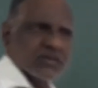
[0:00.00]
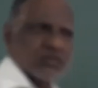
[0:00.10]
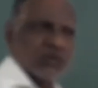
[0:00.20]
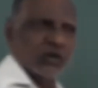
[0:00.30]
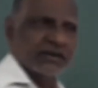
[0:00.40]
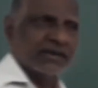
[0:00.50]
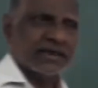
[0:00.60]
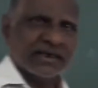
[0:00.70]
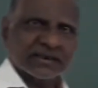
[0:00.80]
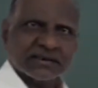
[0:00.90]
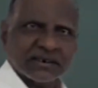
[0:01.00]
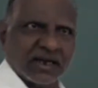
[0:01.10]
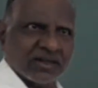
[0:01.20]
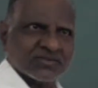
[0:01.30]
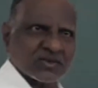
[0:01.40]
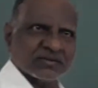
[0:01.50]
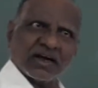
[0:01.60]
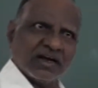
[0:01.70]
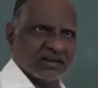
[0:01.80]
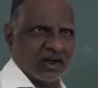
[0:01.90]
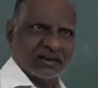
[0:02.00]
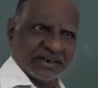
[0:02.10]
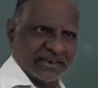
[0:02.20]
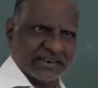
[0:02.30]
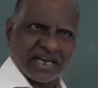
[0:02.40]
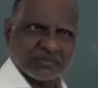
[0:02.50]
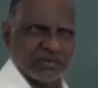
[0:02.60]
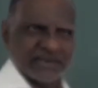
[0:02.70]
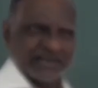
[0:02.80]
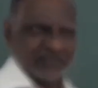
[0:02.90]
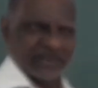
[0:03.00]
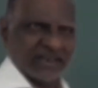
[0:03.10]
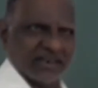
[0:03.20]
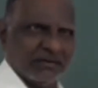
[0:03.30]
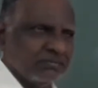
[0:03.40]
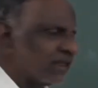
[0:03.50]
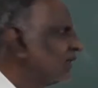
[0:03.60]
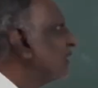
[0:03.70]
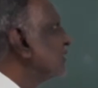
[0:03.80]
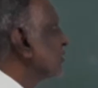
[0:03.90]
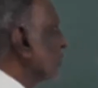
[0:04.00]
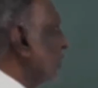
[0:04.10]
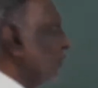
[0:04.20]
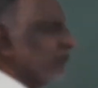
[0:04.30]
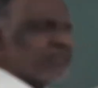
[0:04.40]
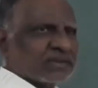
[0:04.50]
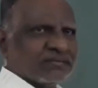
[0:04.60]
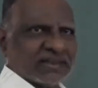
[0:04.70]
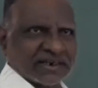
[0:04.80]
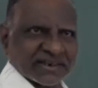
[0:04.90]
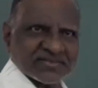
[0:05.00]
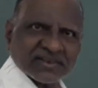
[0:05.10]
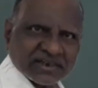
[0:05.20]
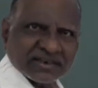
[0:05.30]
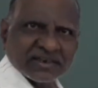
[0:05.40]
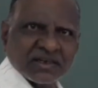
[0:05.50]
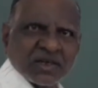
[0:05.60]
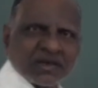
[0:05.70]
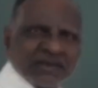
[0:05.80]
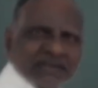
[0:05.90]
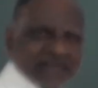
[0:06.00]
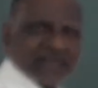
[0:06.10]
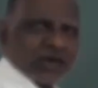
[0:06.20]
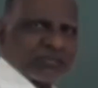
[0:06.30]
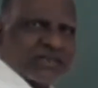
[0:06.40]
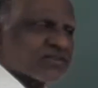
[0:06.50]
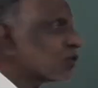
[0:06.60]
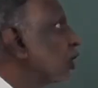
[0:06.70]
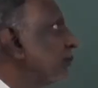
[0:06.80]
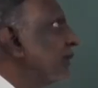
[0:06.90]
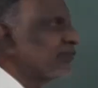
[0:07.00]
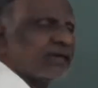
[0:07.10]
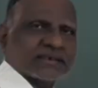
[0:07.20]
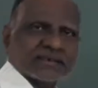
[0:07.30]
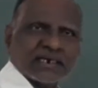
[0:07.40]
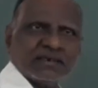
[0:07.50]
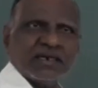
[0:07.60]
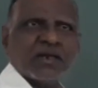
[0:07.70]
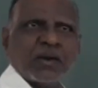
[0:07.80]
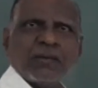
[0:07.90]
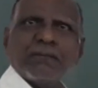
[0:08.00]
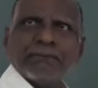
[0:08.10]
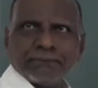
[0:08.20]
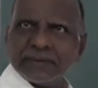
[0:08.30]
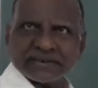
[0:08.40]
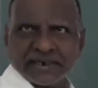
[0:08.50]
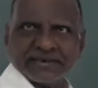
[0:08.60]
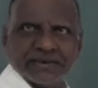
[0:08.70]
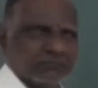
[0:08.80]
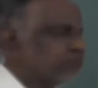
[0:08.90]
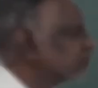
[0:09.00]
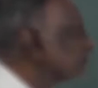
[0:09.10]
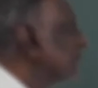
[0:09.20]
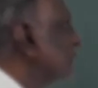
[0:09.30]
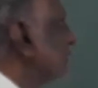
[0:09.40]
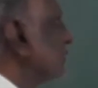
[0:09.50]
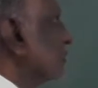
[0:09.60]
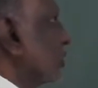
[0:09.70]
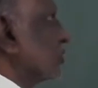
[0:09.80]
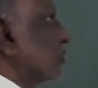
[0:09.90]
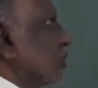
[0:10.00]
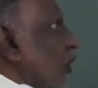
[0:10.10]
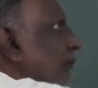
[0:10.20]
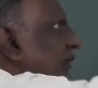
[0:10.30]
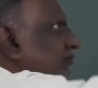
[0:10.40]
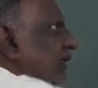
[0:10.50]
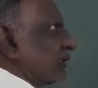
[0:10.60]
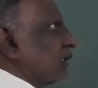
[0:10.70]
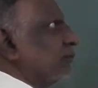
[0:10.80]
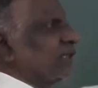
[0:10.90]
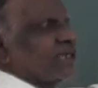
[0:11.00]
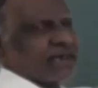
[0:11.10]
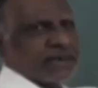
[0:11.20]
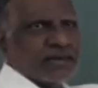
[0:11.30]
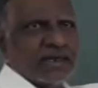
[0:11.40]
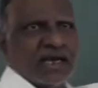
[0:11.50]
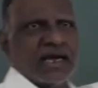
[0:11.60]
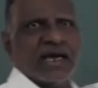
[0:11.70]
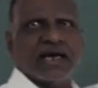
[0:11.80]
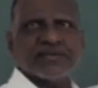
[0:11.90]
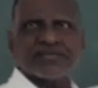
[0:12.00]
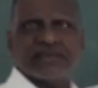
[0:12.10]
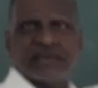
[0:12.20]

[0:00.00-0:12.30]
So introduction also, already it has been given a lump. So let us take up the slope deflection method. So slope deflection method, as the